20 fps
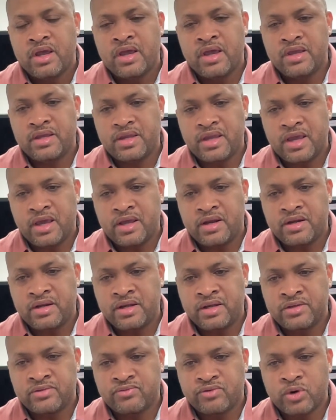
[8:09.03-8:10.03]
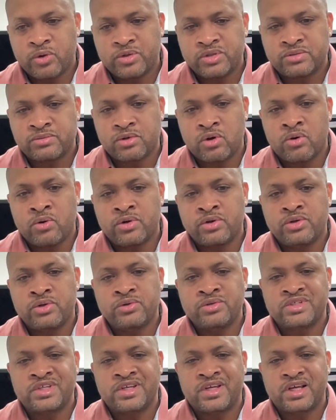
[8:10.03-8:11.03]
and Canada is focused on
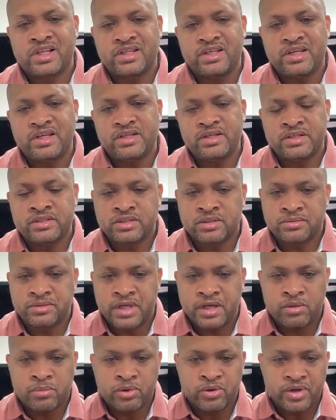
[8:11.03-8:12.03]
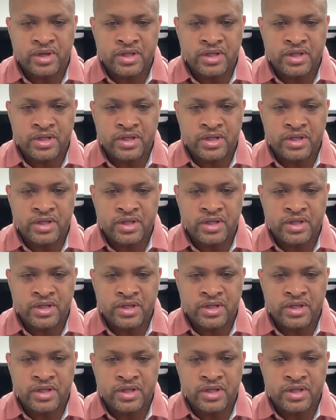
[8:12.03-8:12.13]
using clean and sustainable